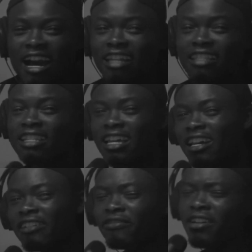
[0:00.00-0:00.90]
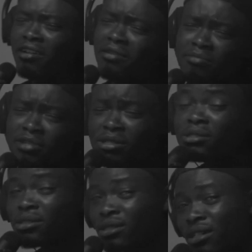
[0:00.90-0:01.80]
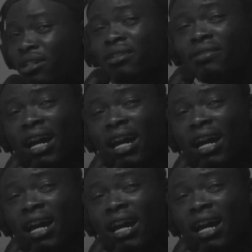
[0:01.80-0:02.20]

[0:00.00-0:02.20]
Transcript: I never miss the